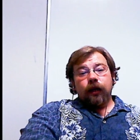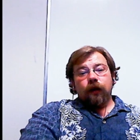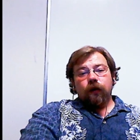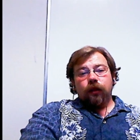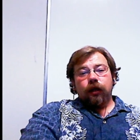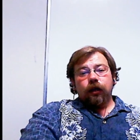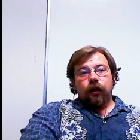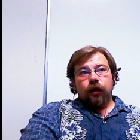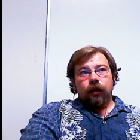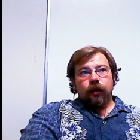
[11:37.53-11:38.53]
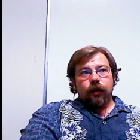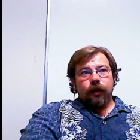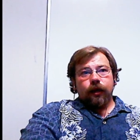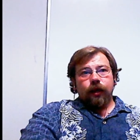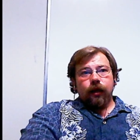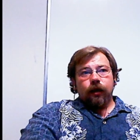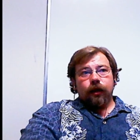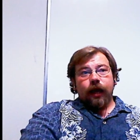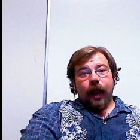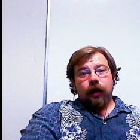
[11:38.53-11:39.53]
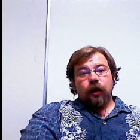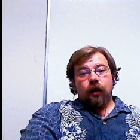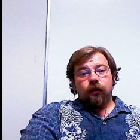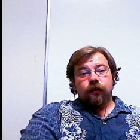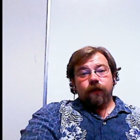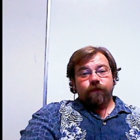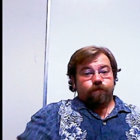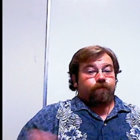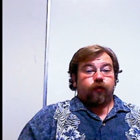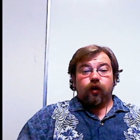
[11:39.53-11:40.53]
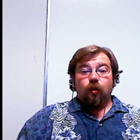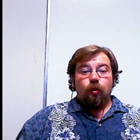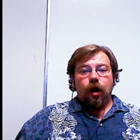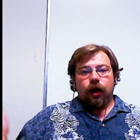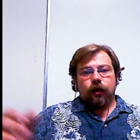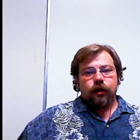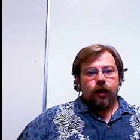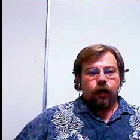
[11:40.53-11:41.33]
hear the cat calls of, so what?